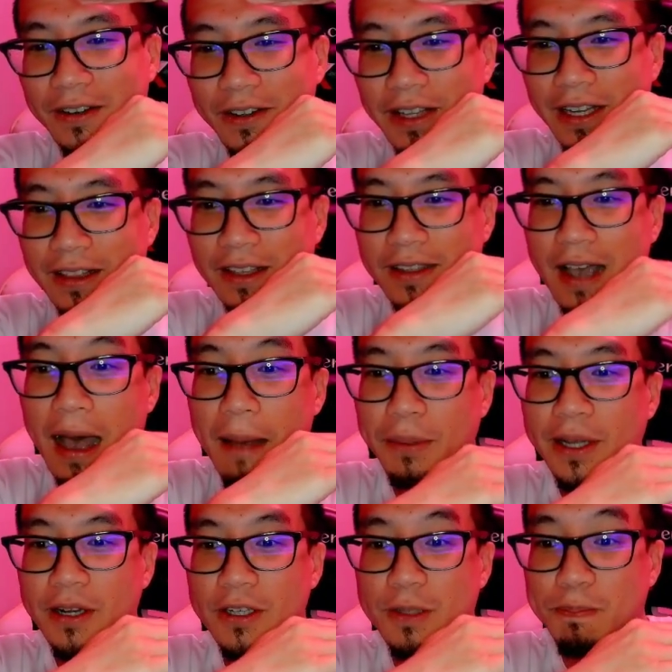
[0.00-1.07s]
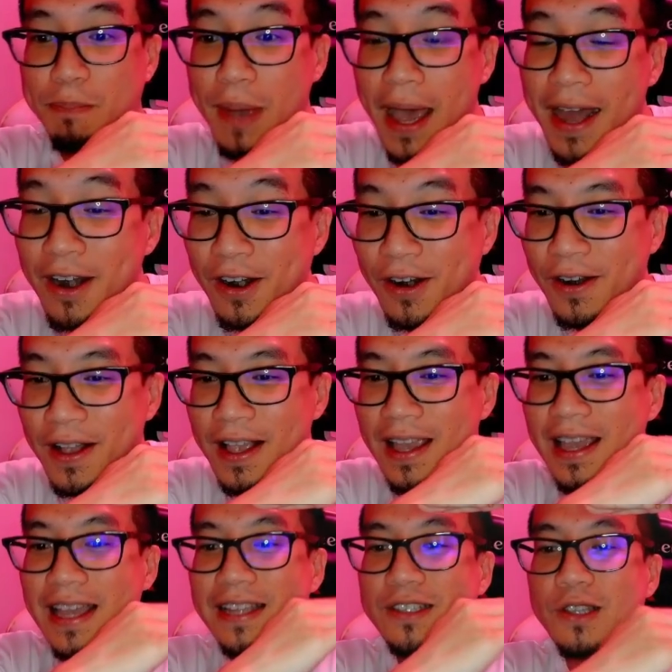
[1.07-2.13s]
like the top players better
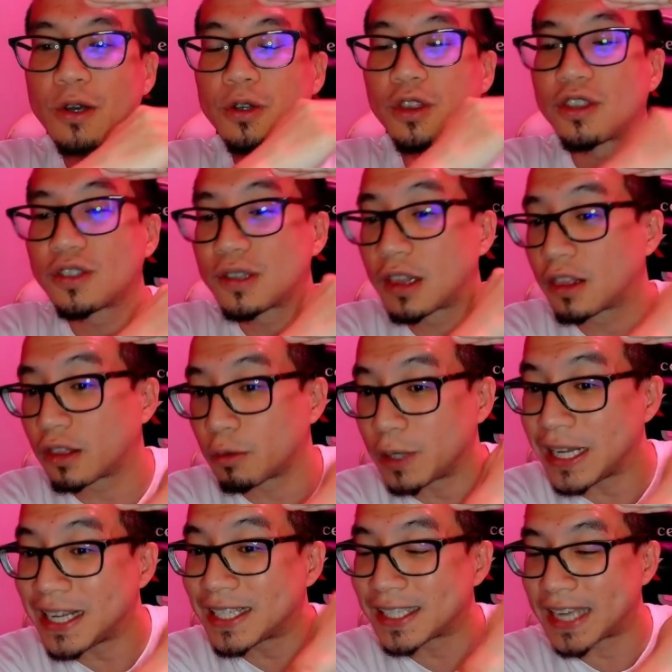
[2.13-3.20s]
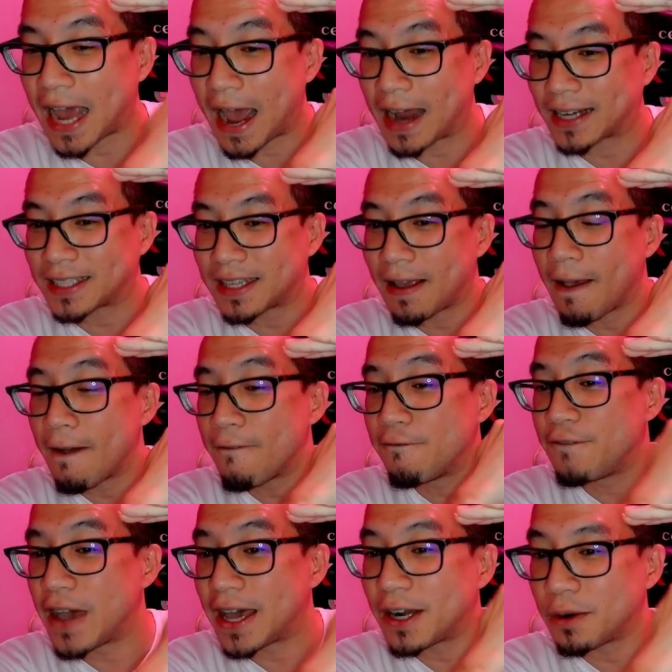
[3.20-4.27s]
is those 3 stacked
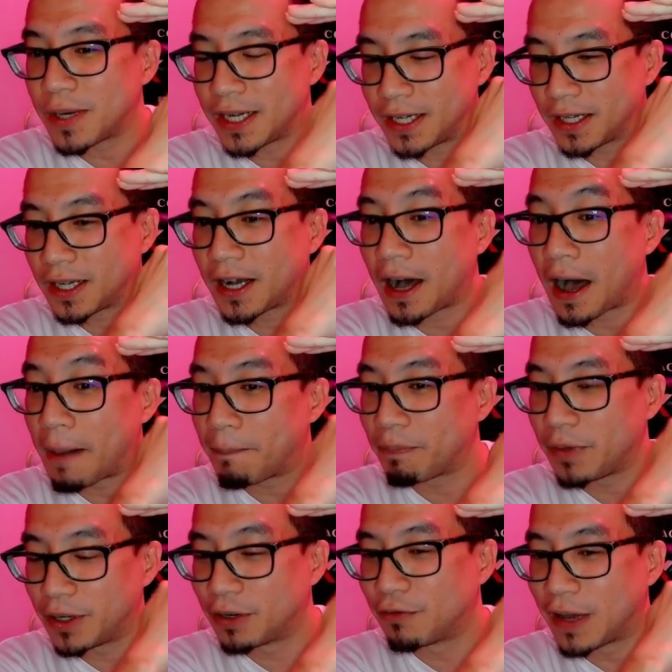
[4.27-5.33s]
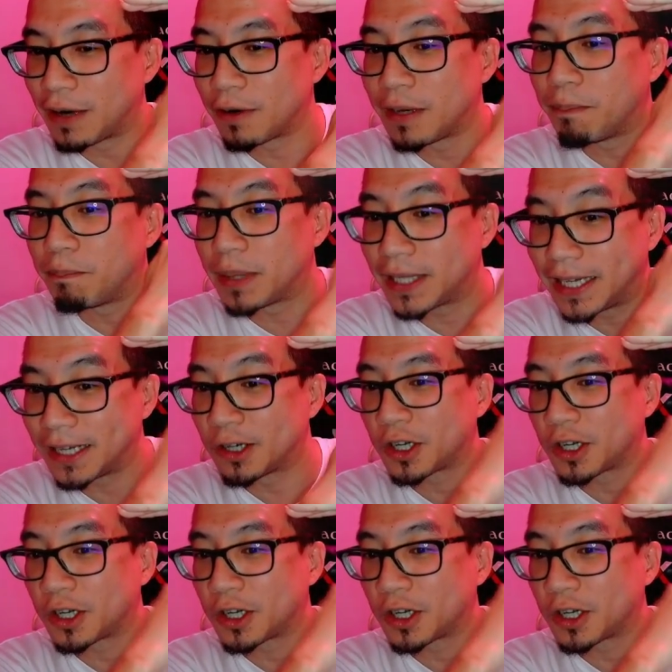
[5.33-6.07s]
veteran comp, you know, veteran beginner